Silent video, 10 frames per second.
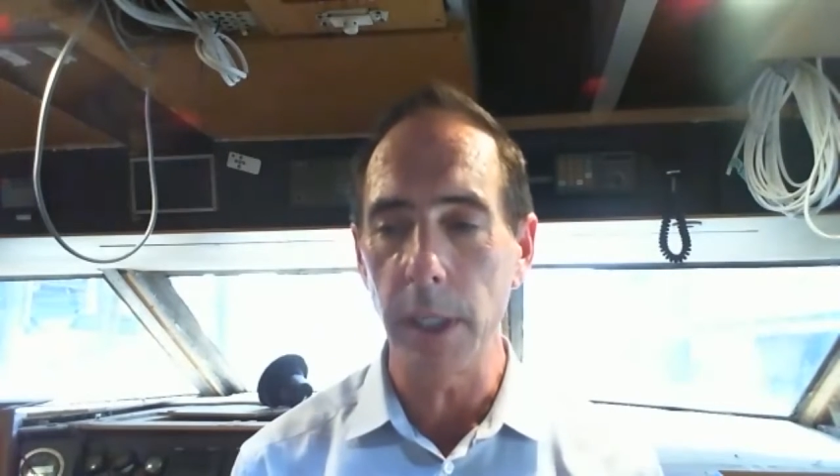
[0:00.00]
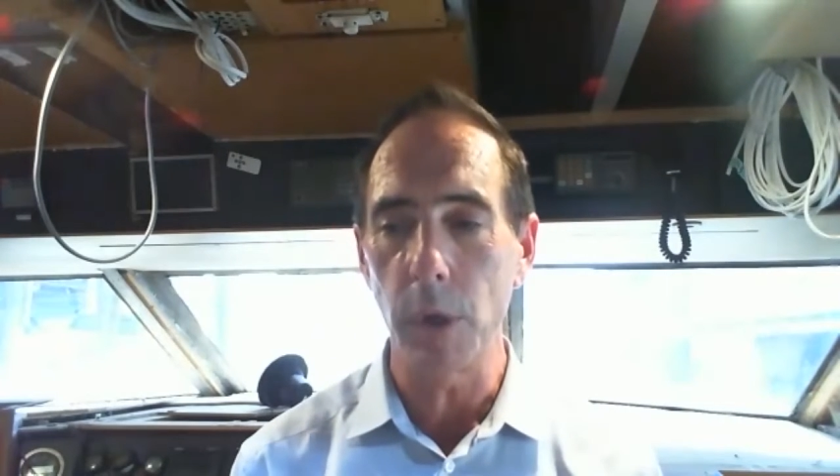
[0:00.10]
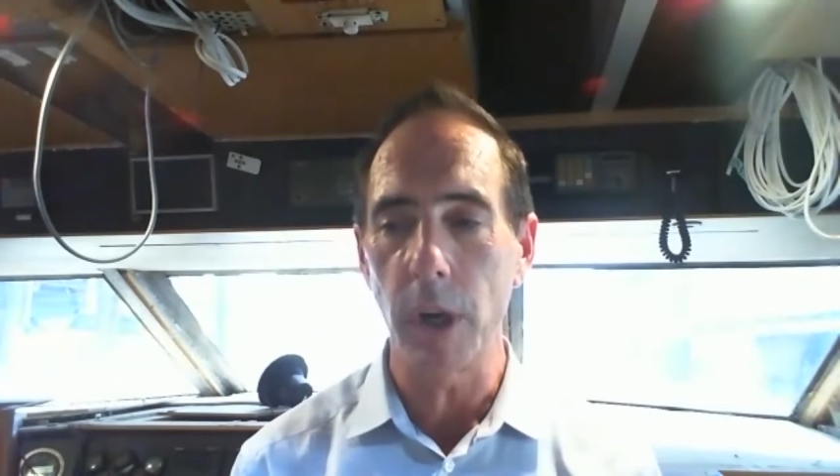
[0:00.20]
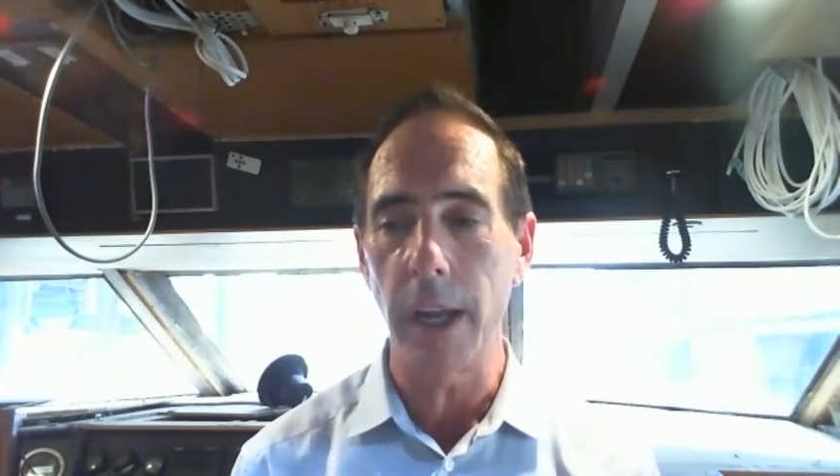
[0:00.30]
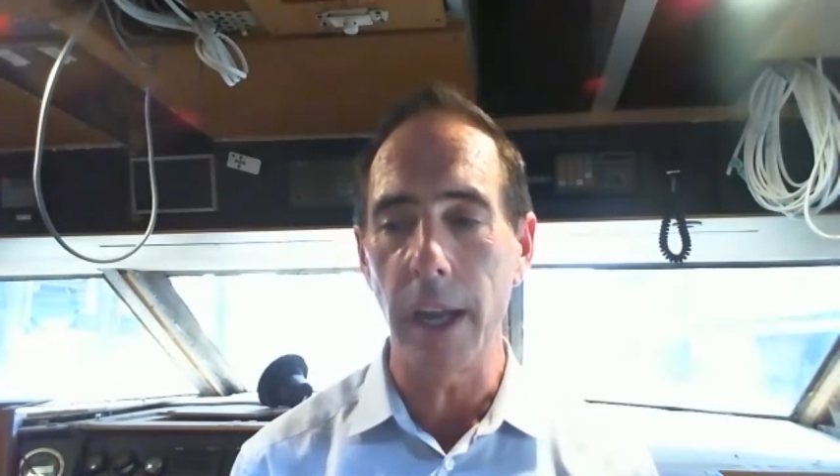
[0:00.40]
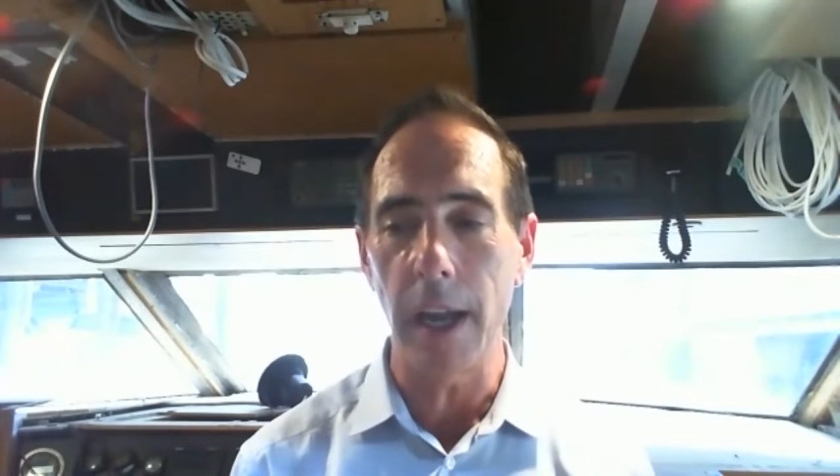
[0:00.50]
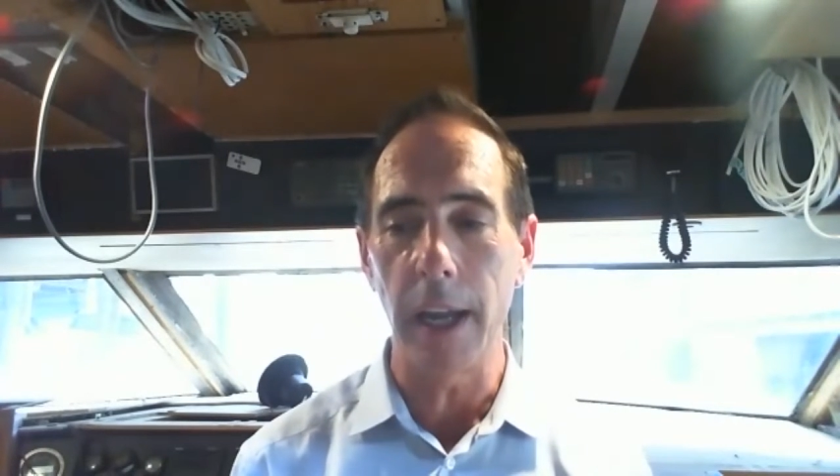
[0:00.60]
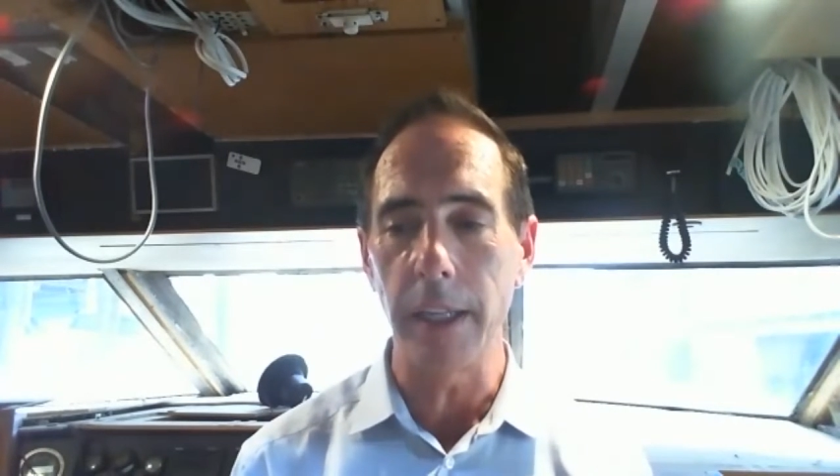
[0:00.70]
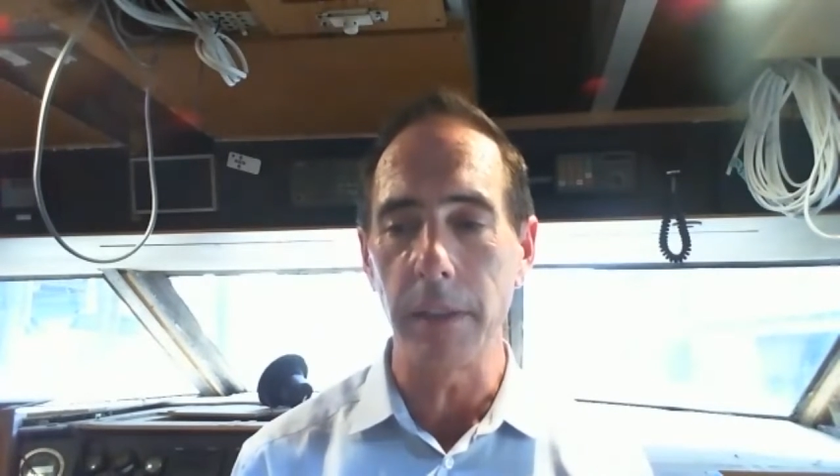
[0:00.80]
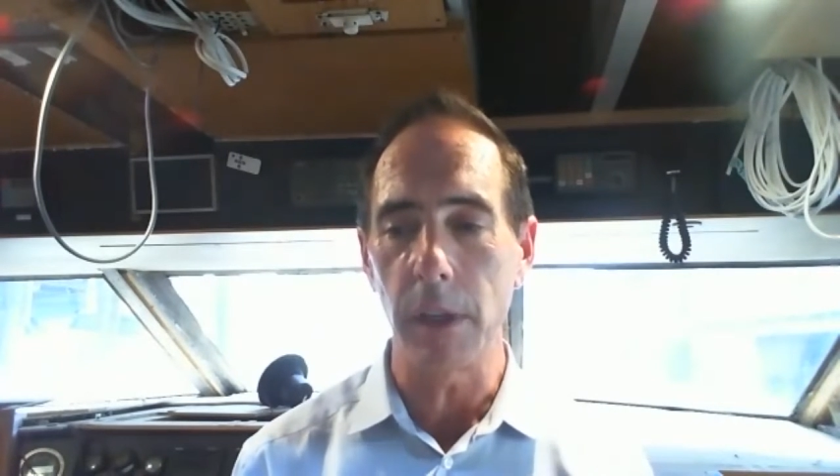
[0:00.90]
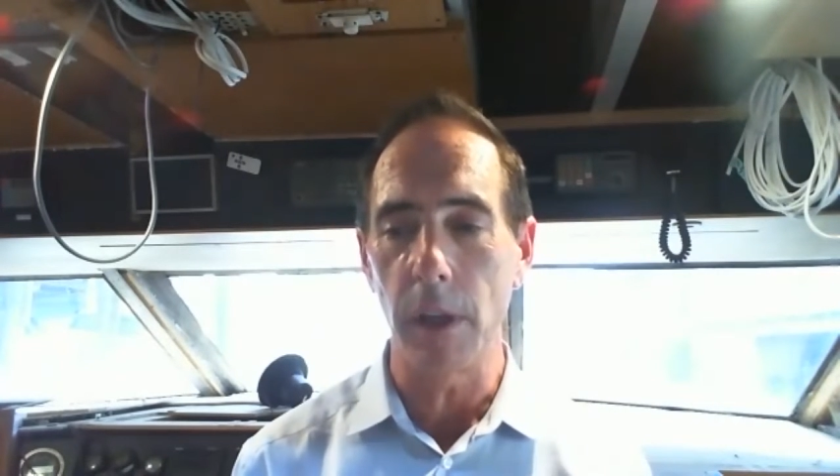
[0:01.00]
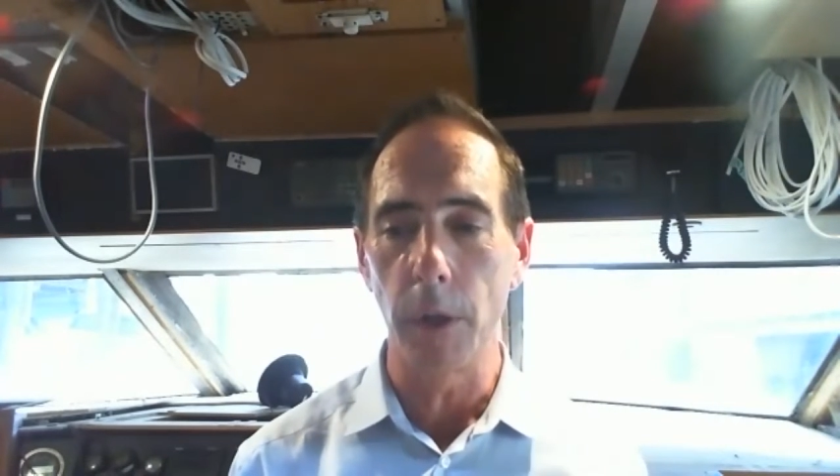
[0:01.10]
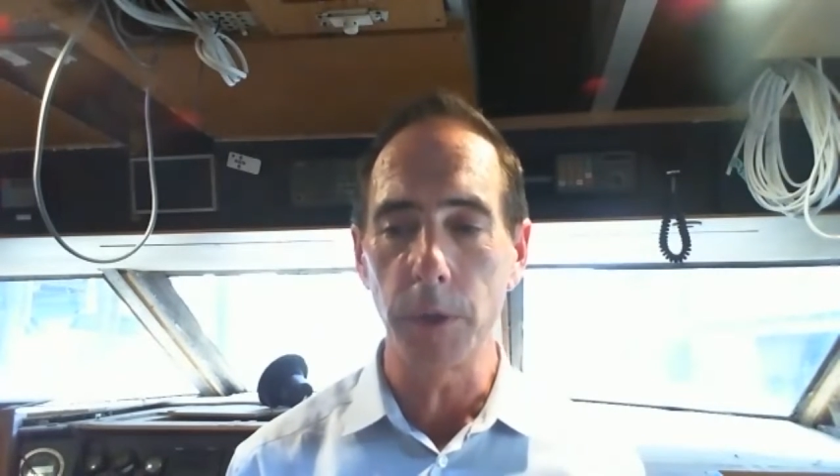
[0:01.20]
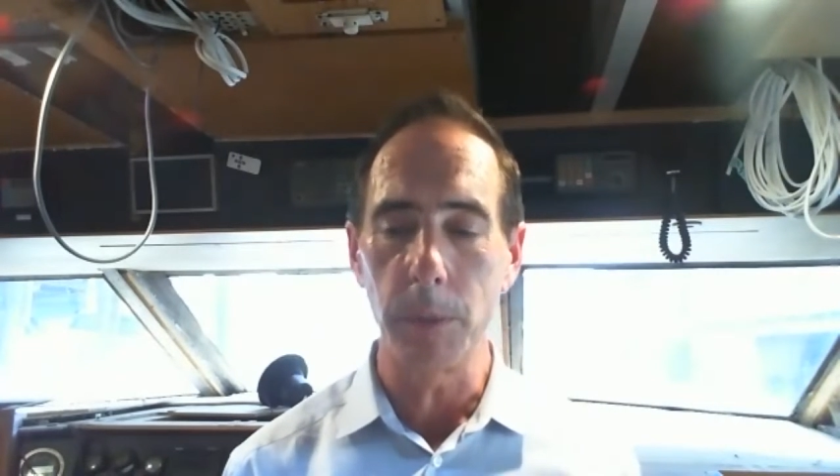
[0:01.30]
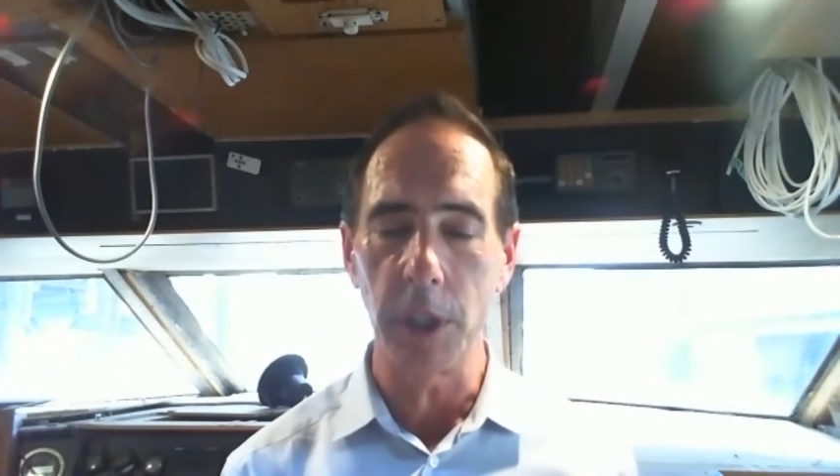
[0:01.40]
where I
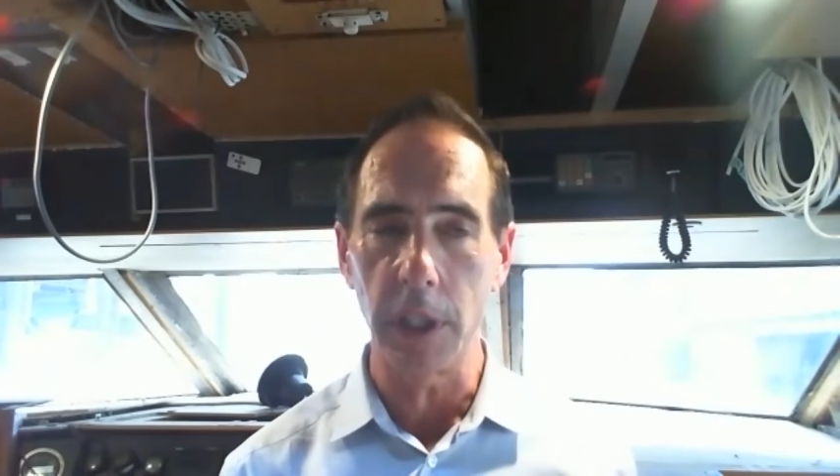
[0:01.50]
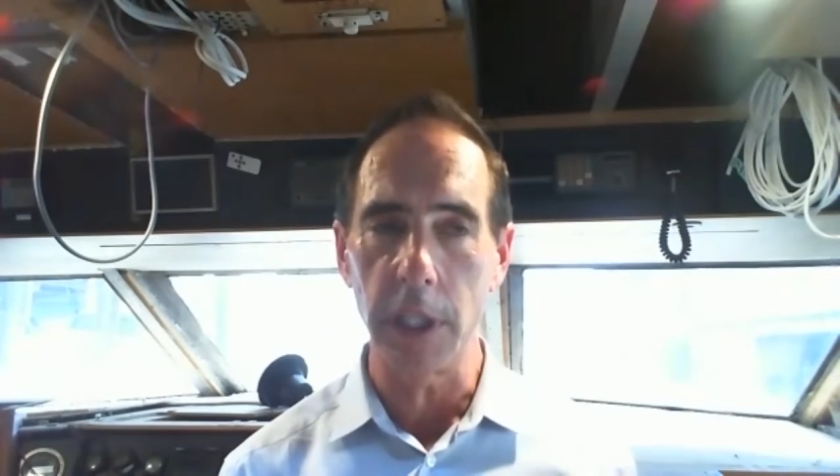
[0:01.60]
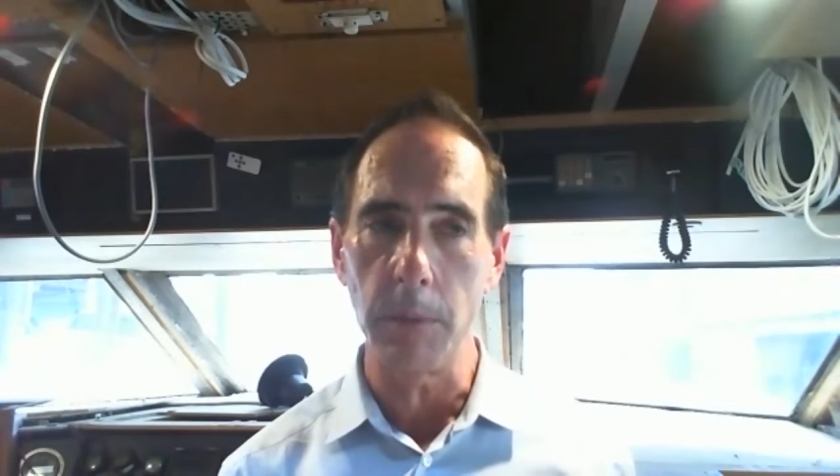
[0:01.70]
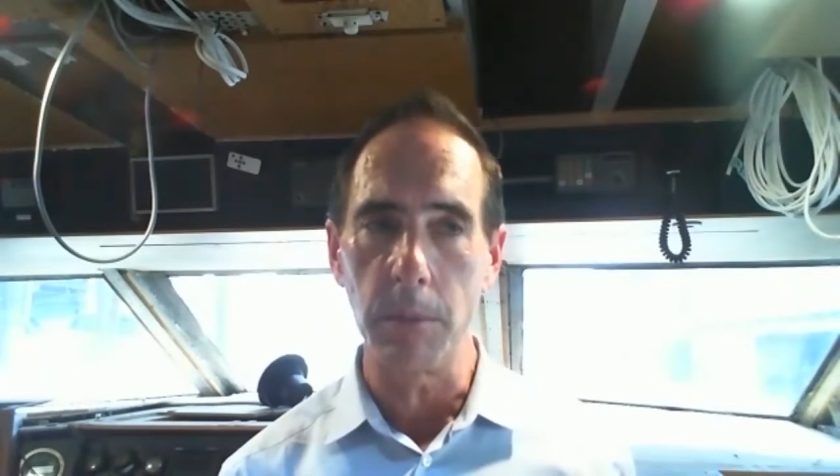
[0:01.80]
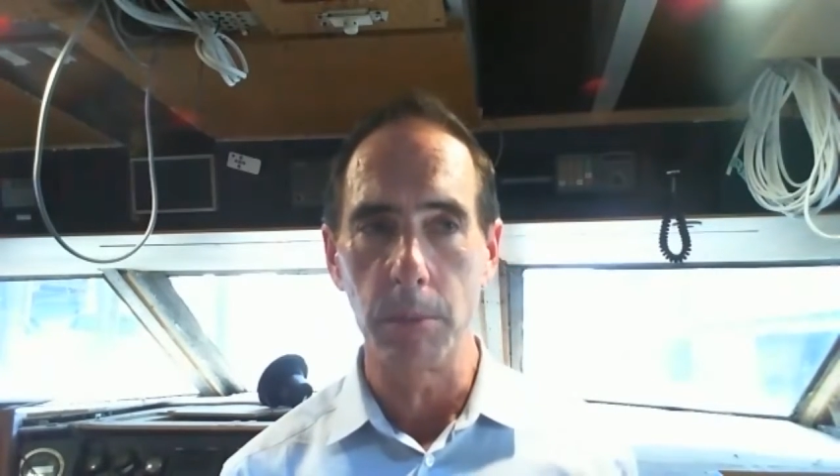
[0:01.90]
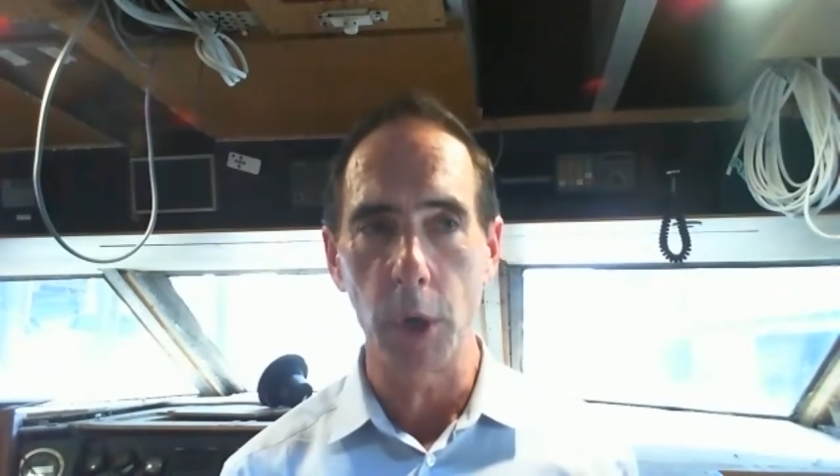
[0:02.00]
ultimately